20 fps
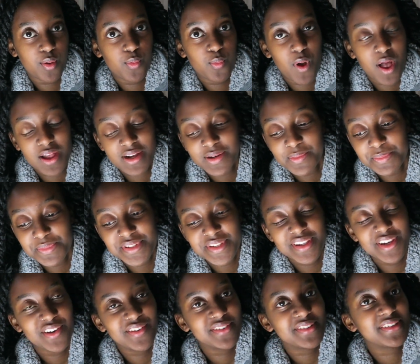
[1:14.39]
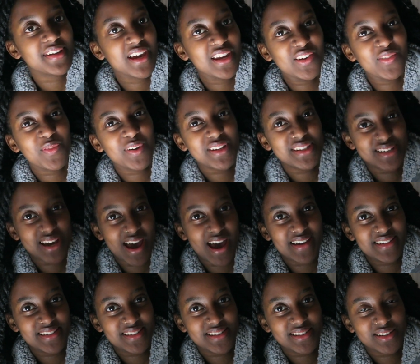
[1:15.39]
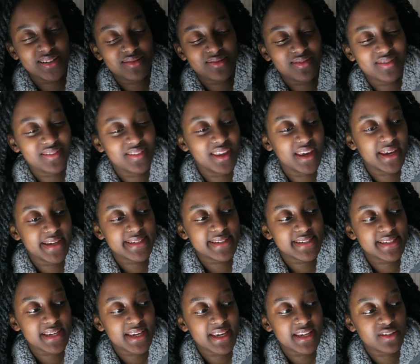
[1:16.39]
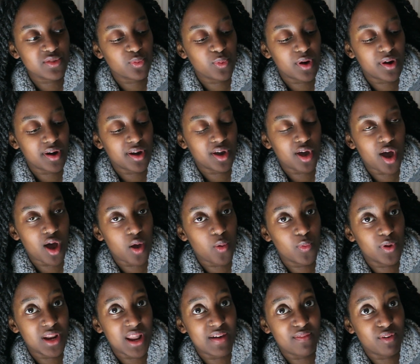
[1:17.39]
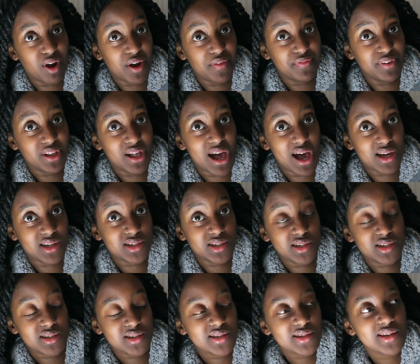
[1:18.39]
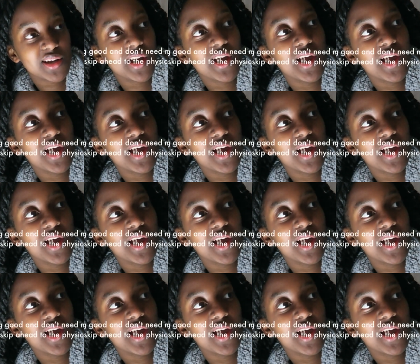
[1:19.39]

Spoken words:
Welcome to the underside of my desk. This is where I go whenever I feel anxious,